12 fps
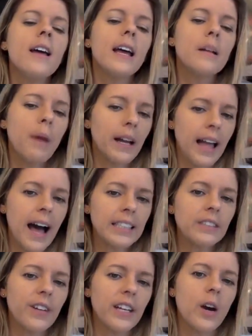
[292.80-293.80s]
In my
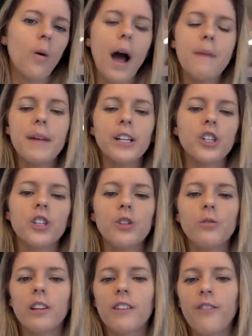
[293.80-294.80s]
last video, I mentioned
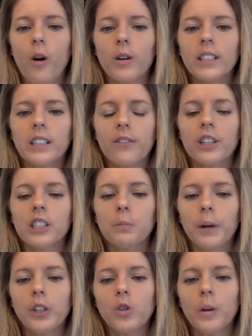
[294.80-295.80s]
to you that the focus of our
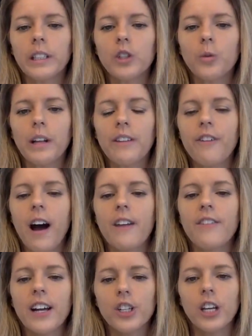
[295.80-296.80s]
Spring
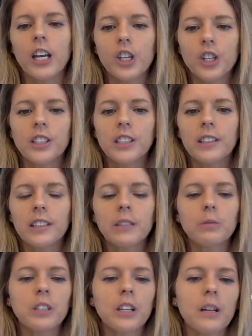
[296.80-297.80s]
2025 education
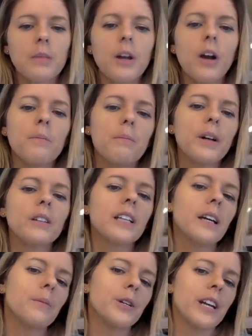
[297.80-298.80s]
series was going to be on
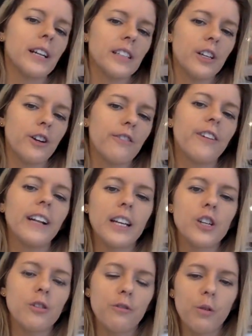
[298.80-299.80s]
building and protecting your
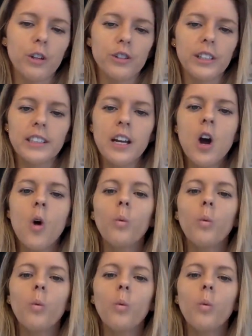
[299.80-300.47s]
financial fortress.